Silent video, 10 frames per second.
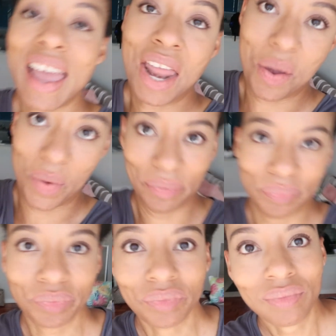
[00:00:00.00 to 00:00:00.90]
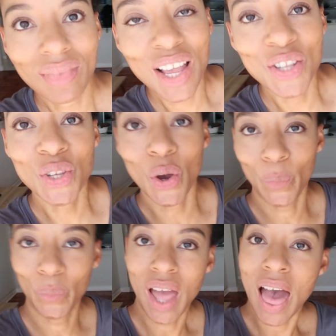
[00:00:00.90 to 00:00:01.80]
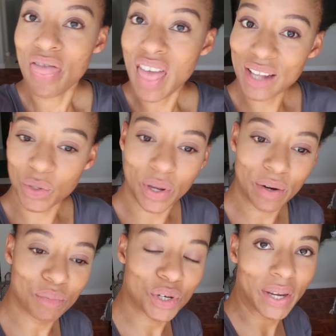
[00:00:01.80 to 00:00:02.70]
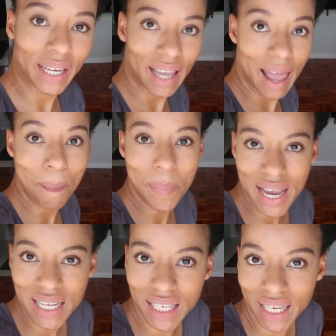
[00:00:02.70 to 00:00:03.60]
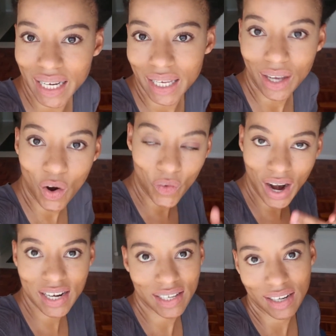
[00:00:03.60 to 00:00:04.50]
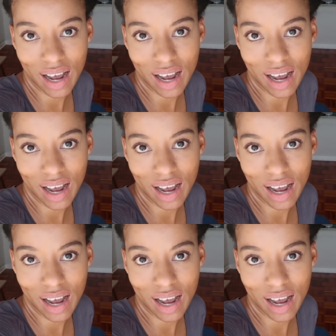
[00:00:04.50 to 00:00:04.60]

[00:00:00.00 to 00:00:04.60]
Anyway, so that's what I'm doing. And basically, right